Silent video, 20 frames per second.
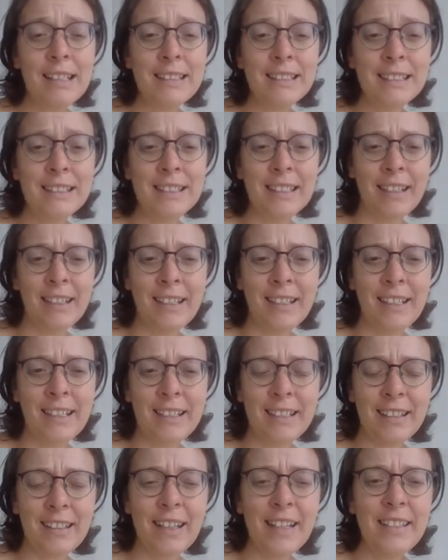So,
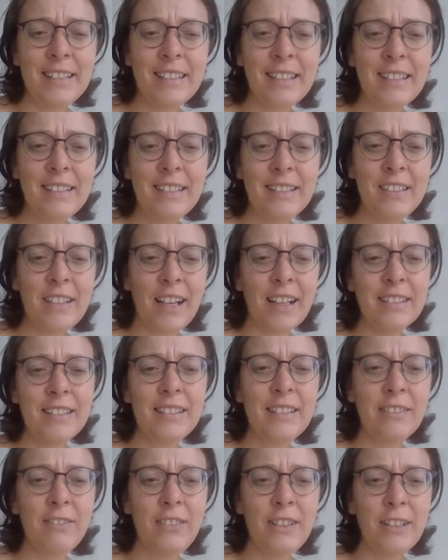guys,
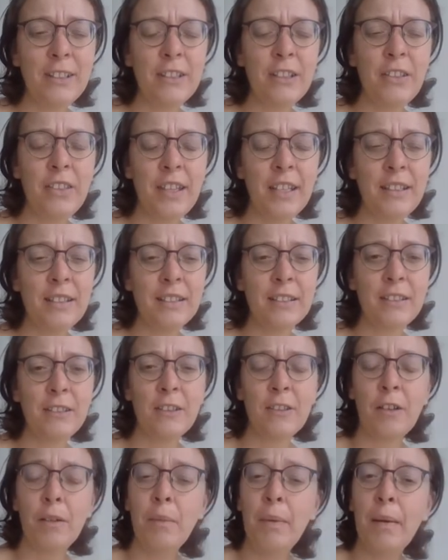just a few things
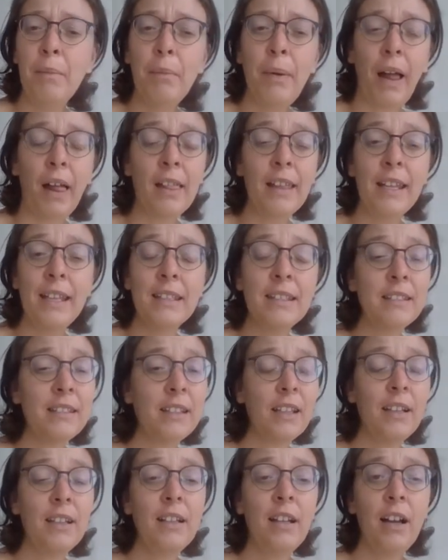to remember is
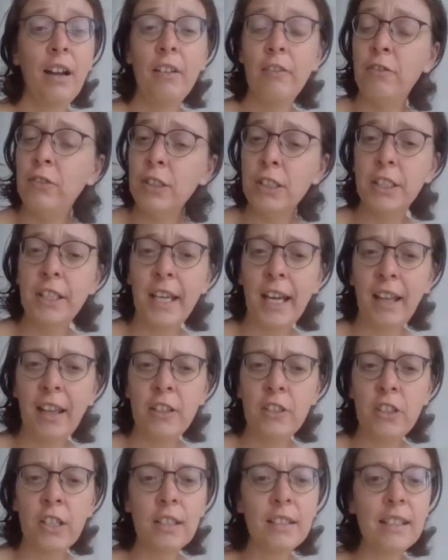food
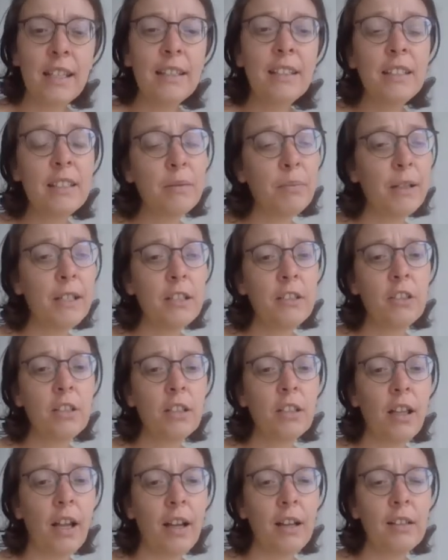allergies and especially
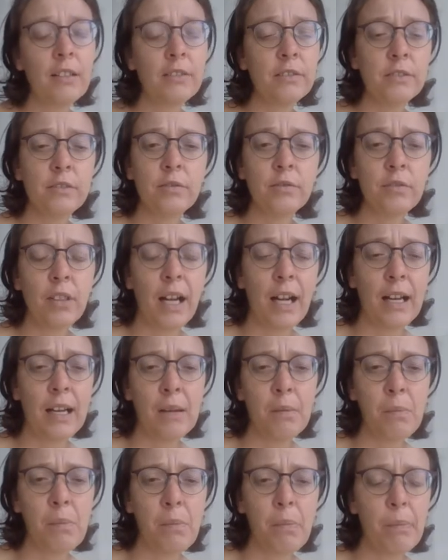
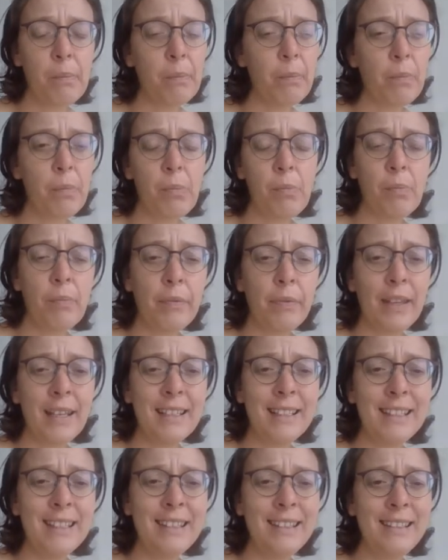um,
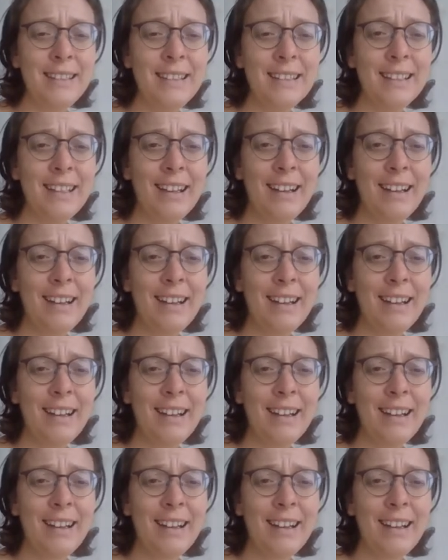and